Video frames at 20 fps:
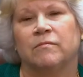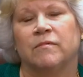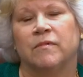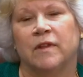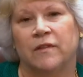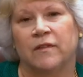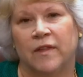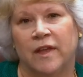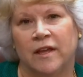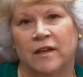
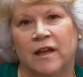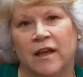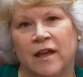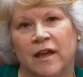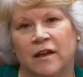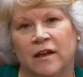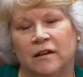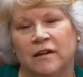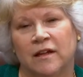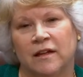then they
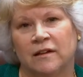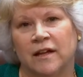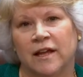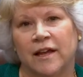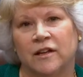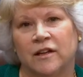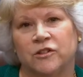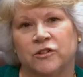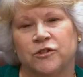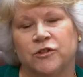can
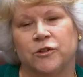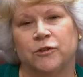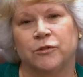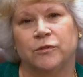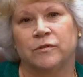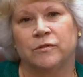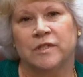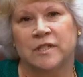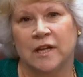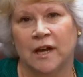elect
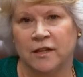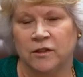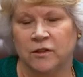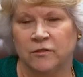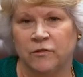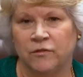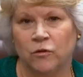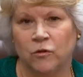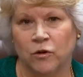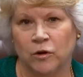to sign the
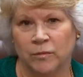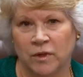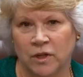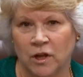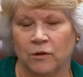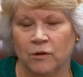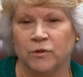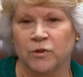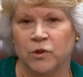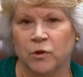form
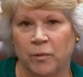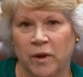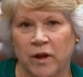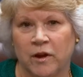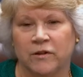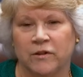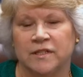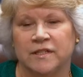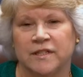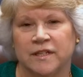along with their
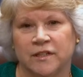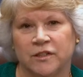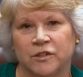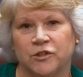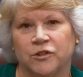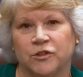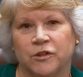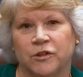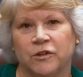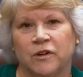parent's
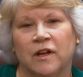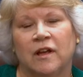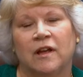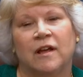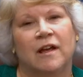signature